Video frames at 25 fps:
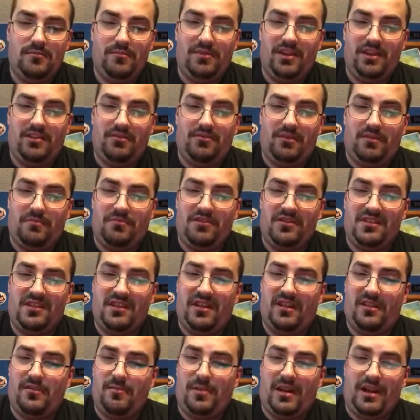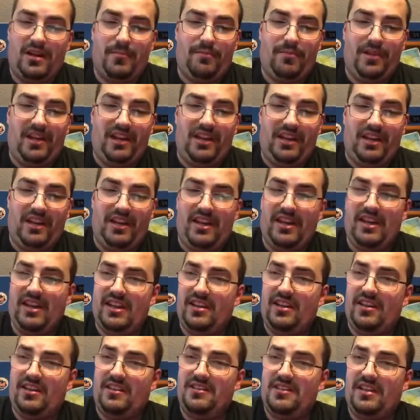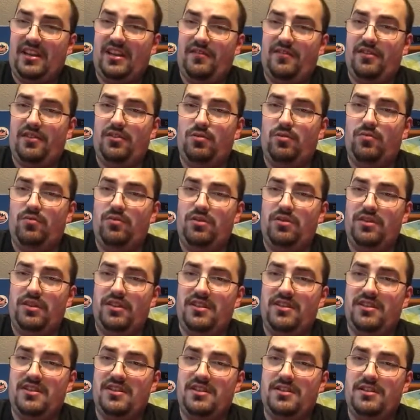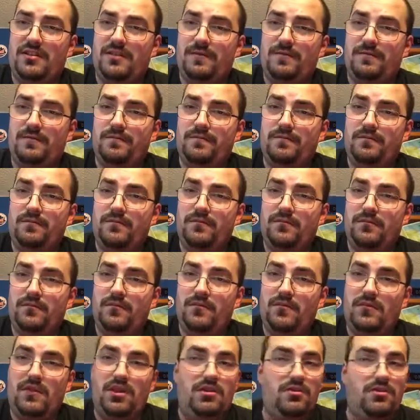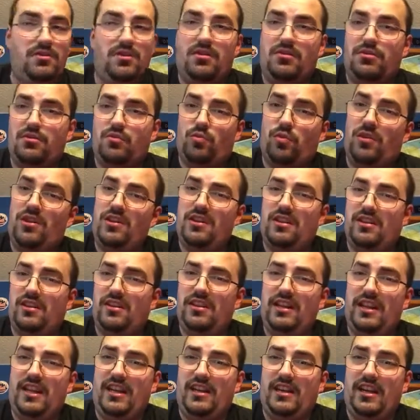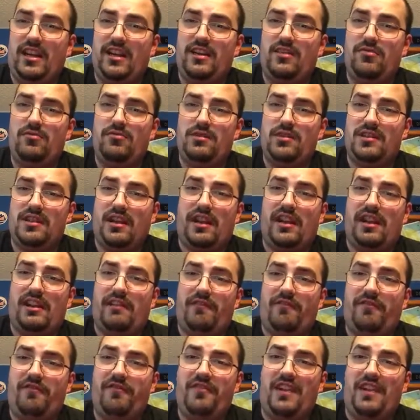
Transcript: being represented by Big E and Xavier Woods. Usos won clean, and it was a